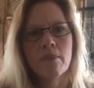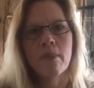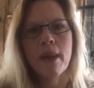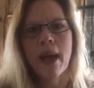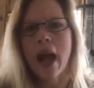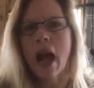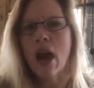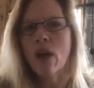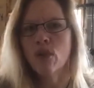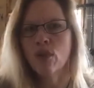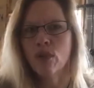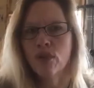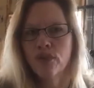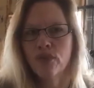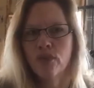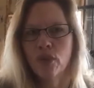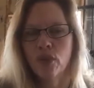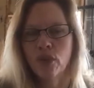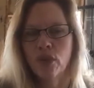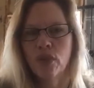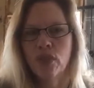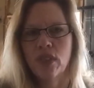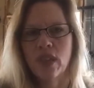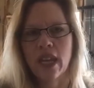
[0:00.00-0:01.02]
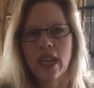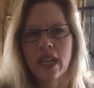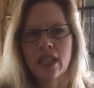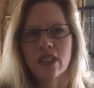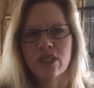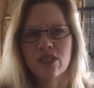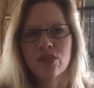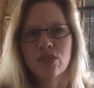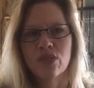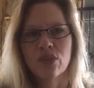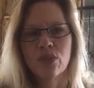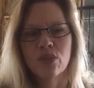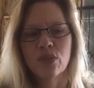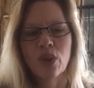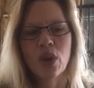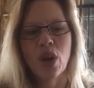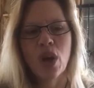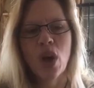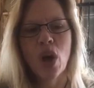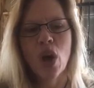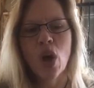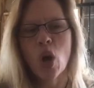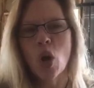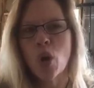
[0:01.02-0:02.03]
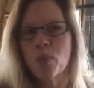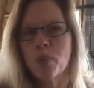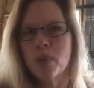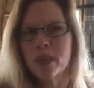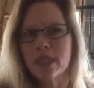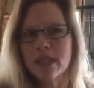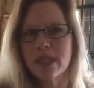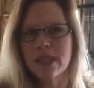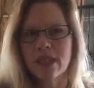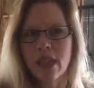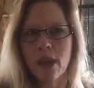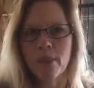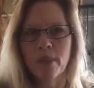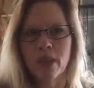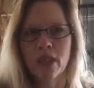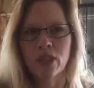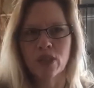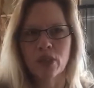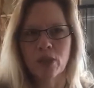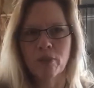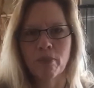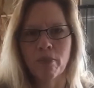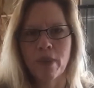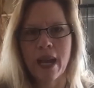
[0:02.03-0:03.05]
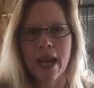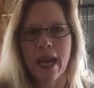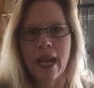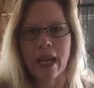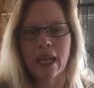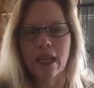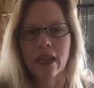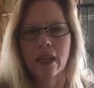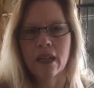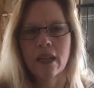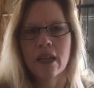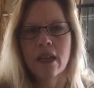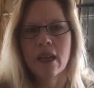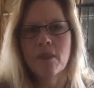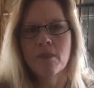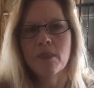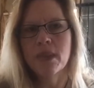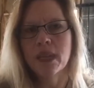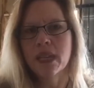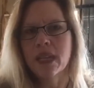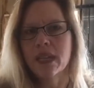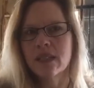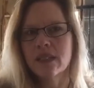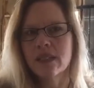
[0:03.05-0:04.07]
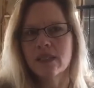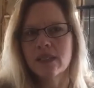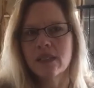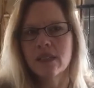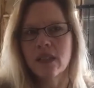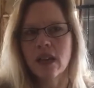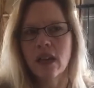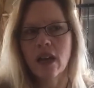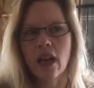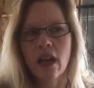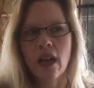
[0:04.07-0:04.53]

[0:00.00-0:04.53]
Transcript: powerful thing to open this up and look back, because